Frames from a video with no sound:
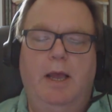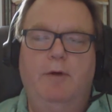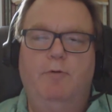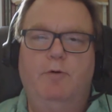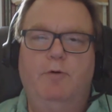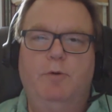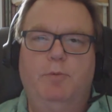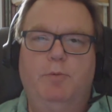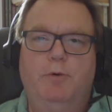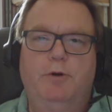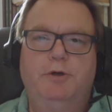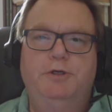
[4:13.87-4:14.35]

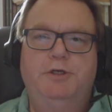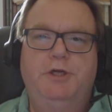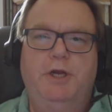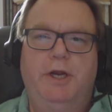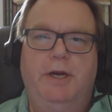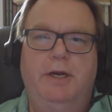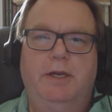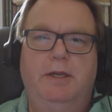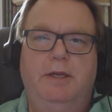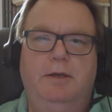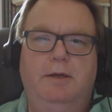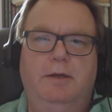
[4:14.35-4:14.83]
I would
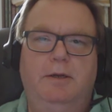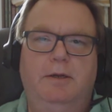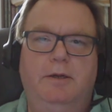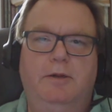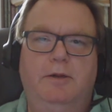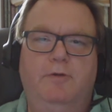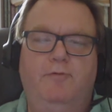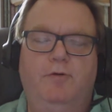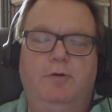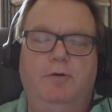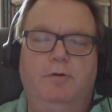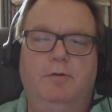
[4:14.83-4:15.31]
appreciate it
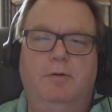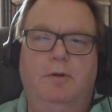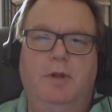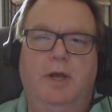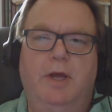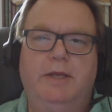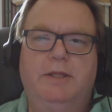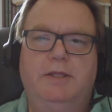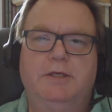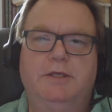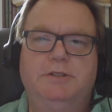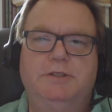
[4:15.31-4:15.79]
if you
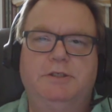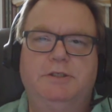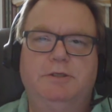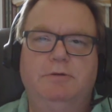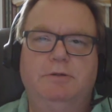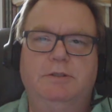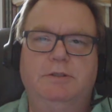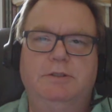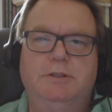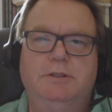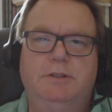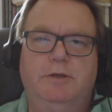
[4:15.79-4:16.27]
like this
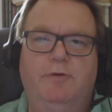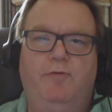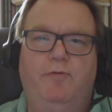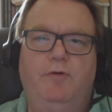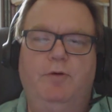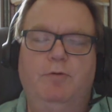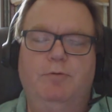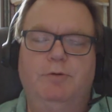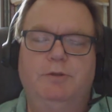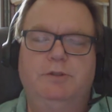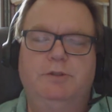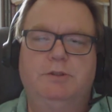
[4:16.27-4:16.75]
series,
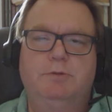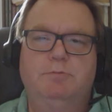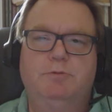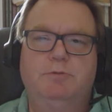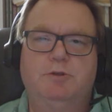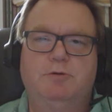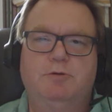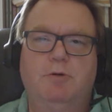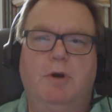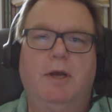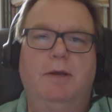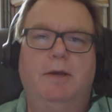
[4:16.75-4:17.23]
if you would
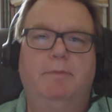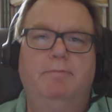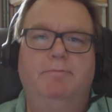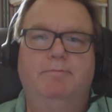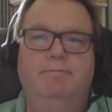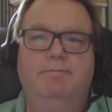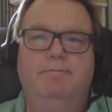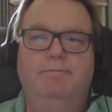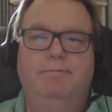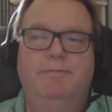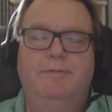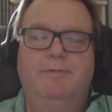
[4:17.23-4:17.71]
subscribe.
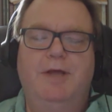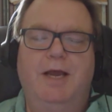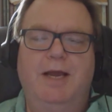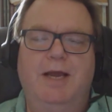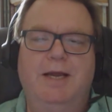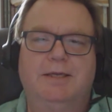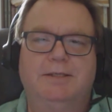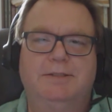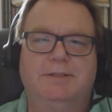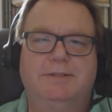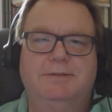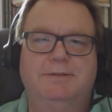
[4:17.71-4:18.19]

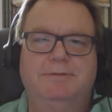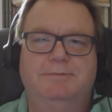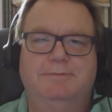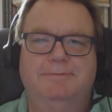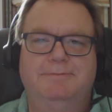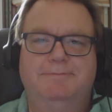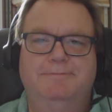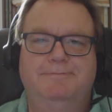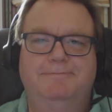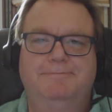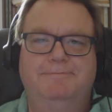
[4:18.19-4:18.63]
Thanks.